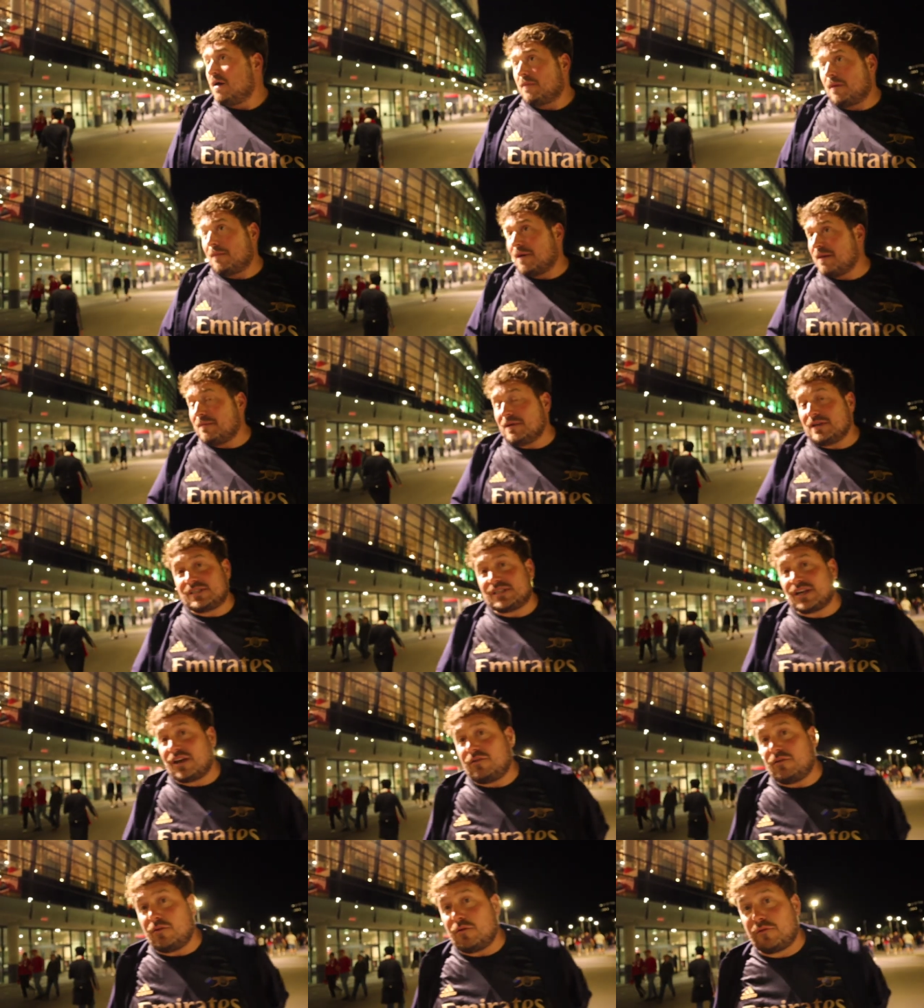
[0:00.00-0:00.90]
But maybe
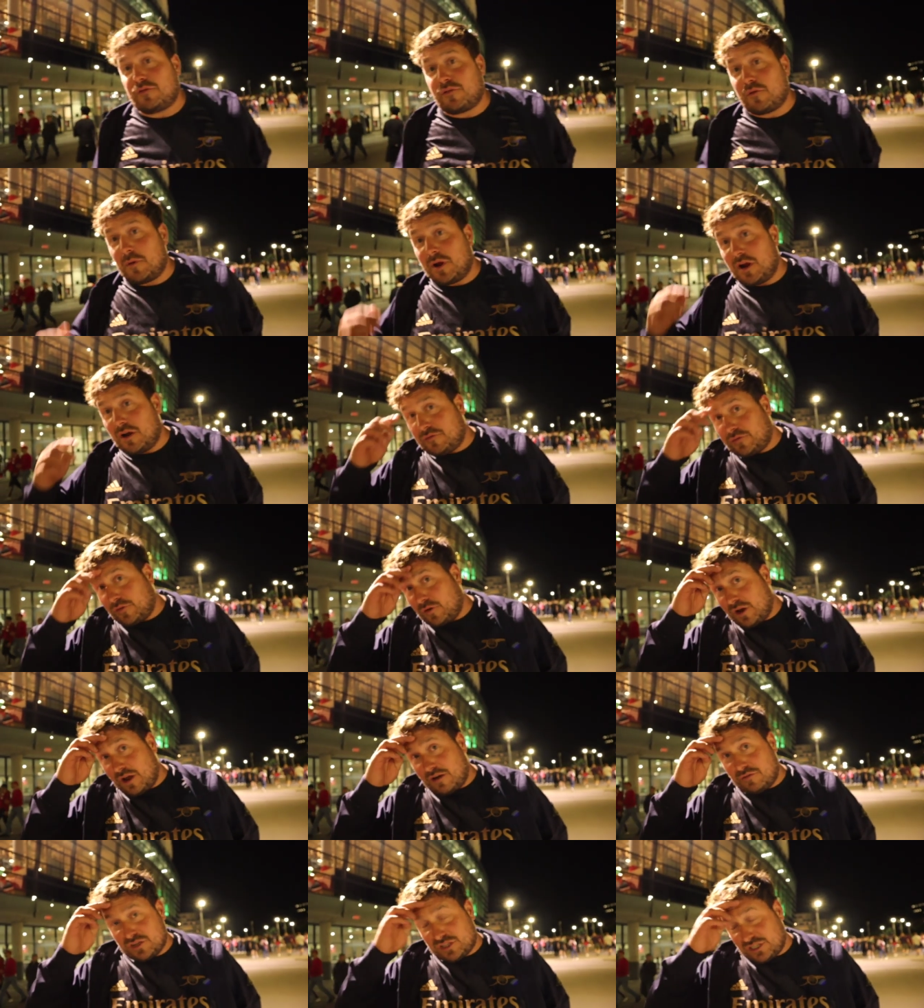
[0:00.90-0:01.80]
saving them from a, for
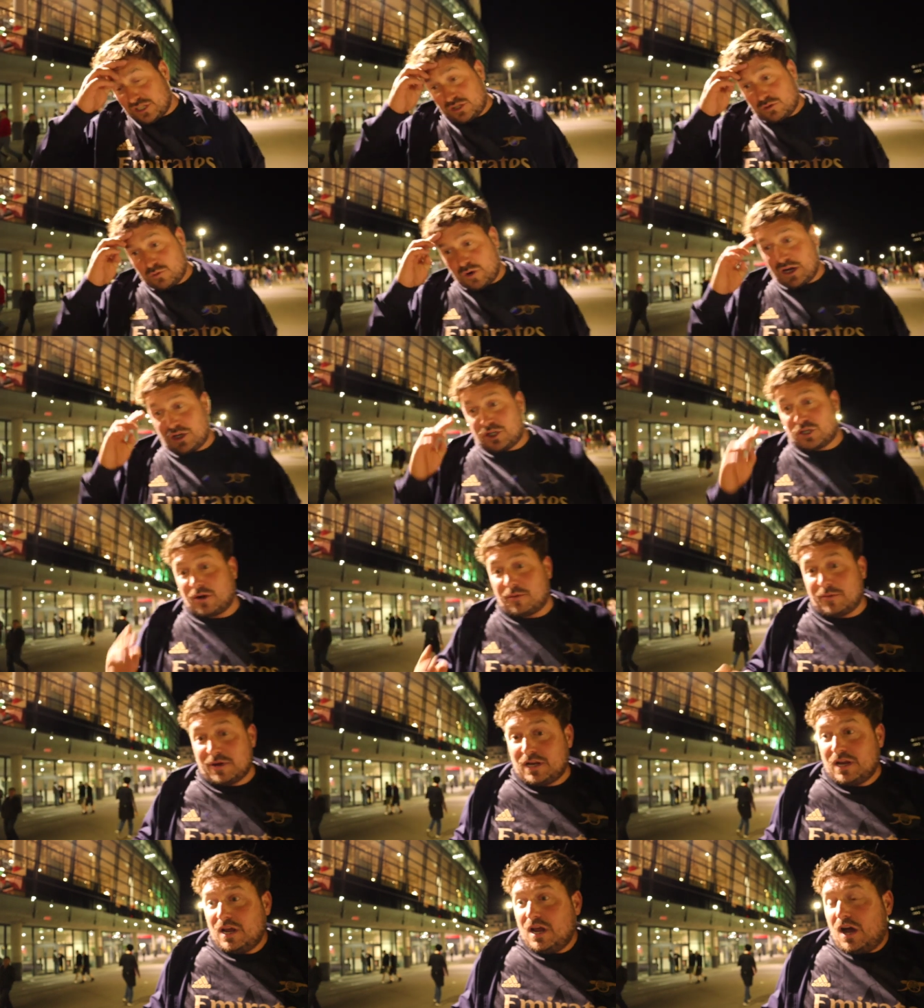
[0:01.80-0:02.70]
another situation. I
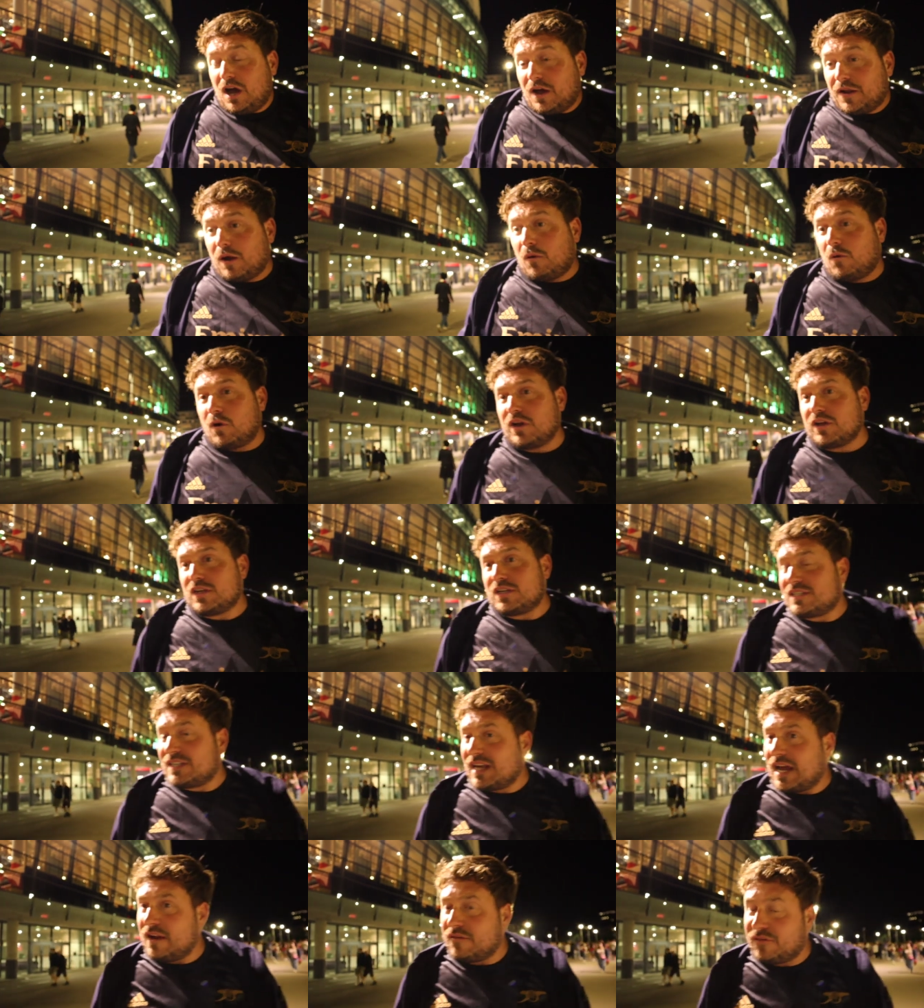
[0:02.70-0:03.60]
mean, I don't want to
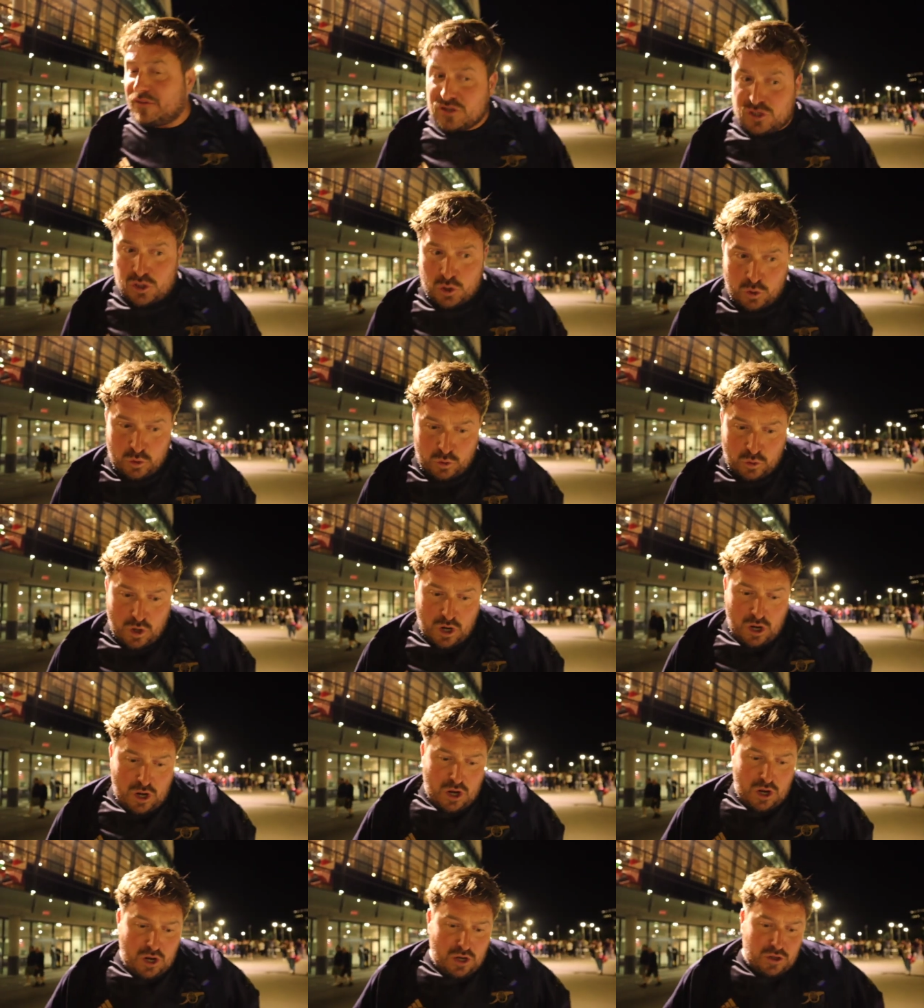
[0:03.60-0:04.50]
say anything too
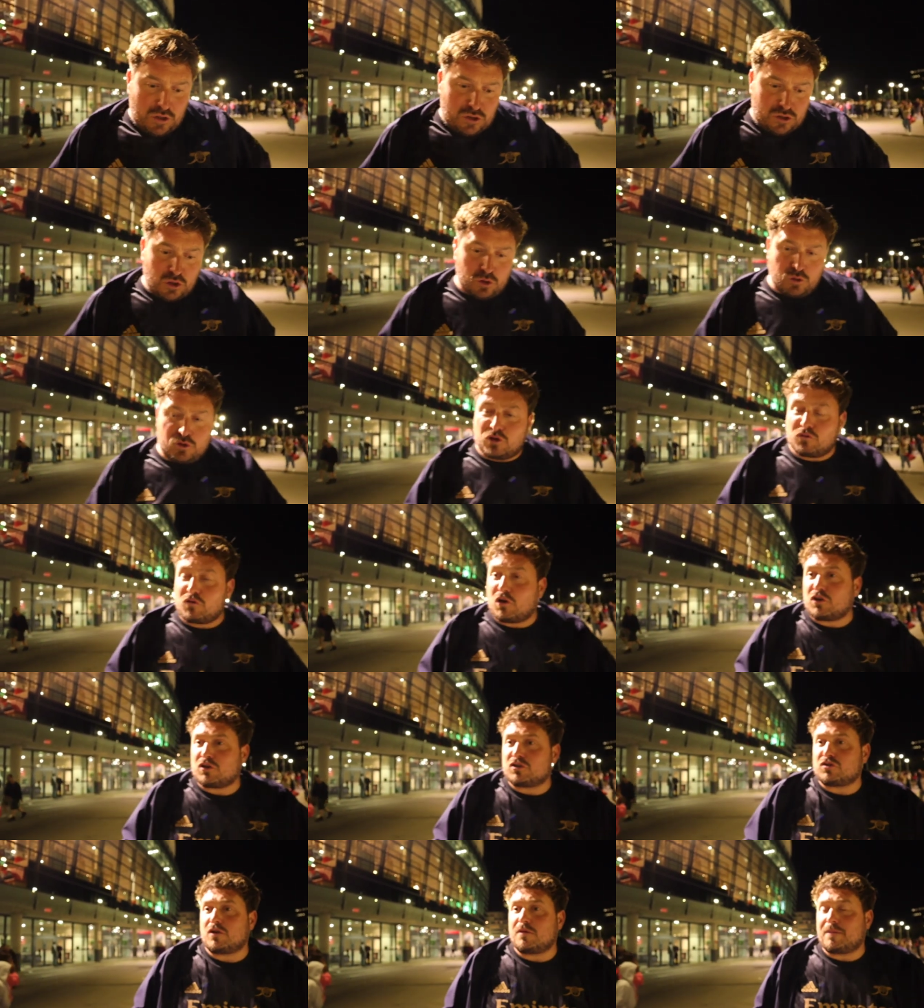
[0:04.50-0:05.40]
too
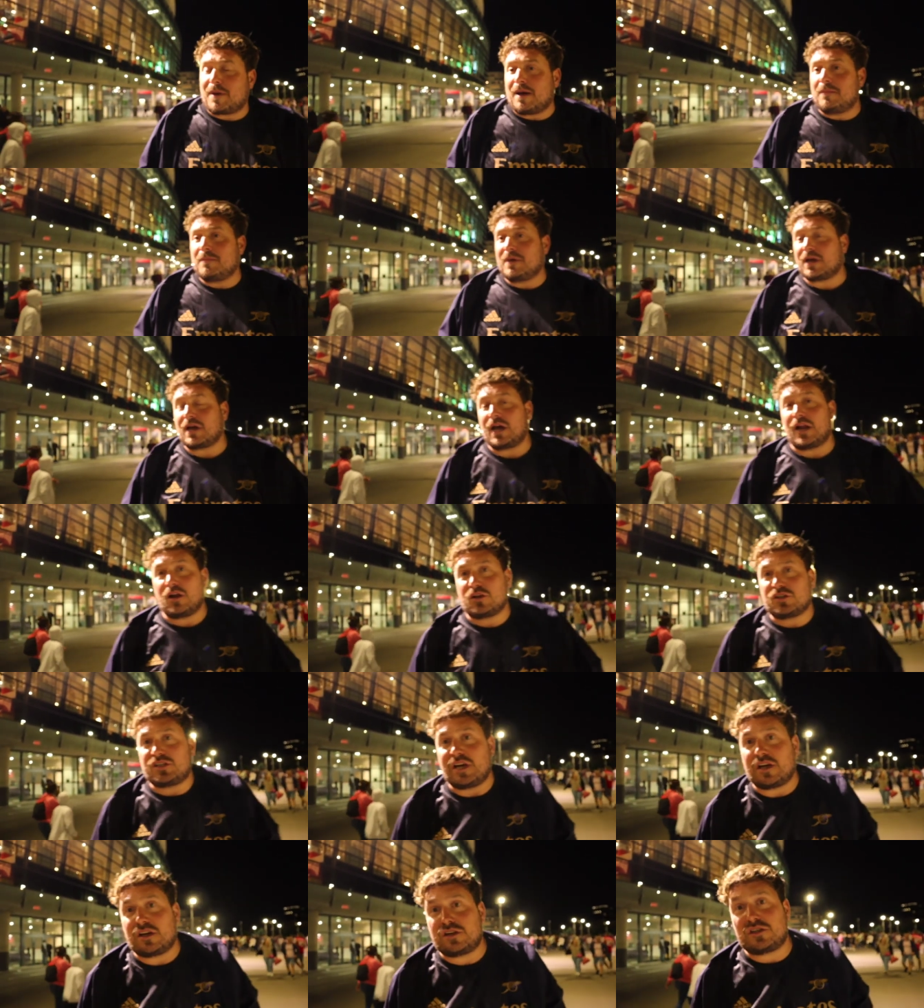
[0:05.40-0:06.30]
derogatory about Mikel
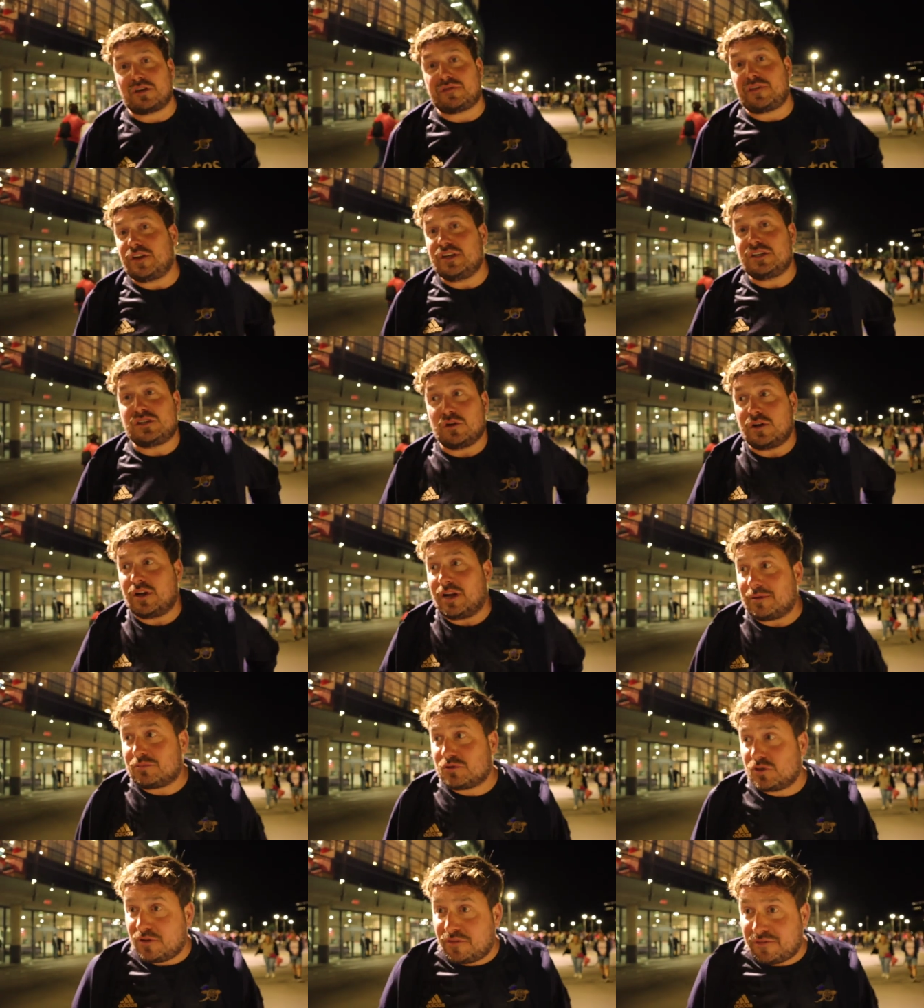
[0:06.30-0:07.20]
Arteta because I think he's doing an
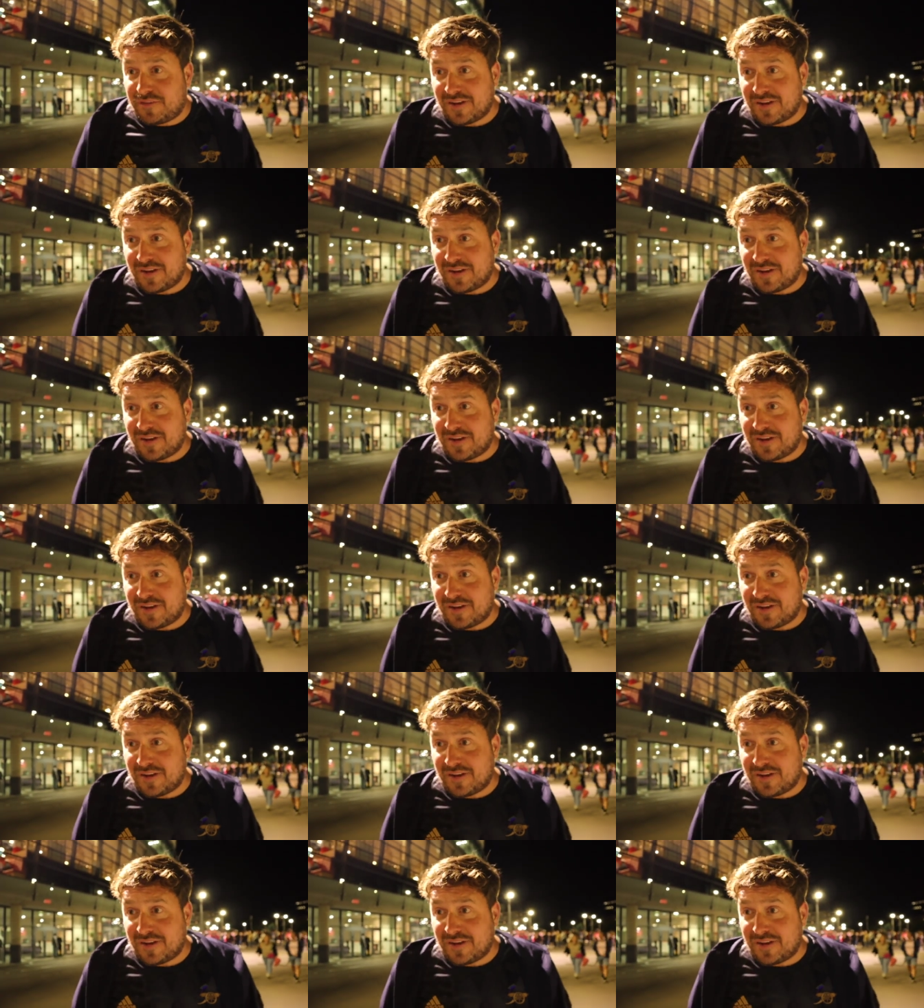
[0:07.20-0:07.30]
absolutely